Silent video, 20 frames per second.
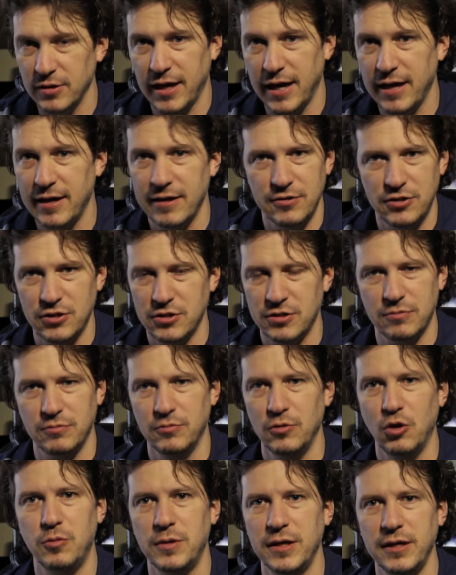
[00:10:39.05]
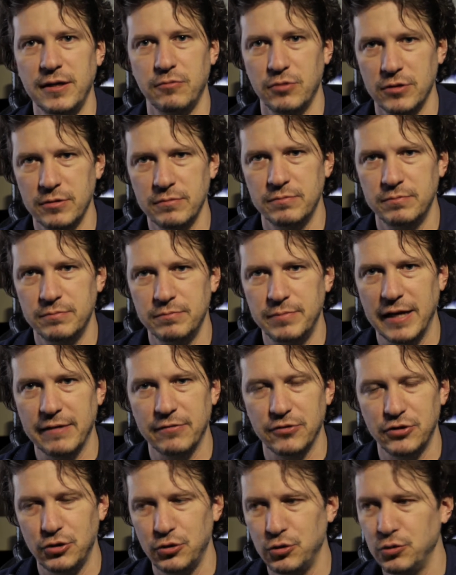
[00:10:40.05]
Okay, it just nobody would be
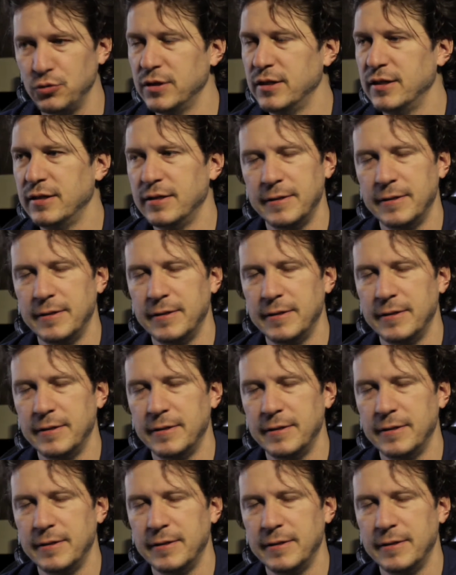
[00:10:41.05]
able to